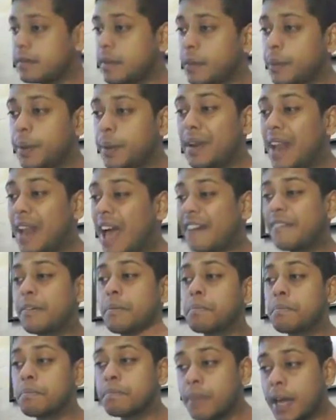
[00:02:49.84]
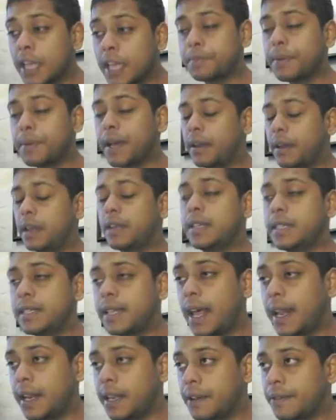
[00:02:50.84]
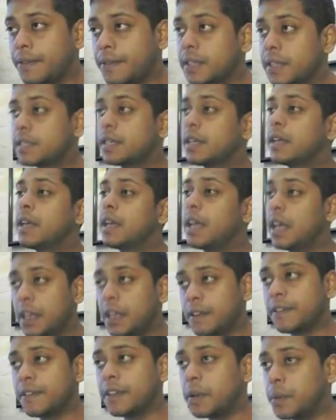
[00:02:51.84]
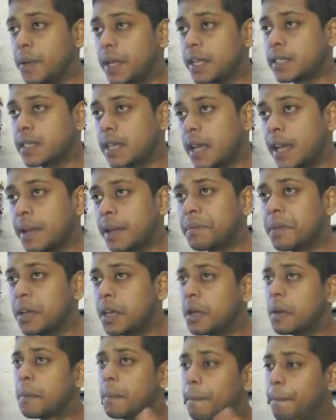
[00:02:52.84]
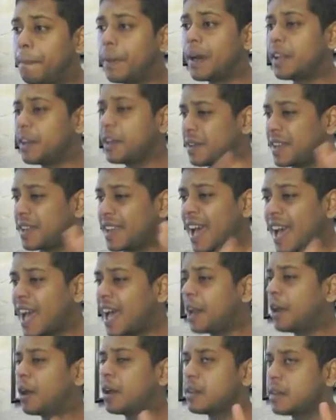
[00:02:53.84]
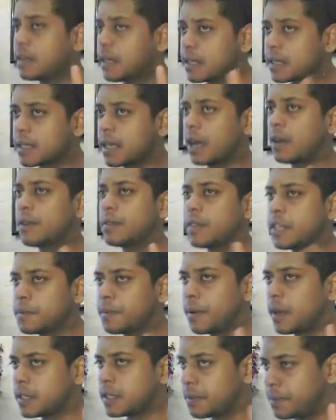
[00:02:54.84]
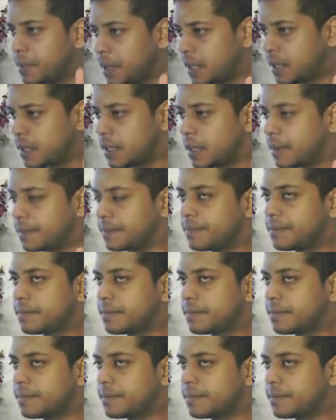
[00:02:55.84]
We will have a much better understanding of this in a few weeks' time, but you cannot discount this possibility.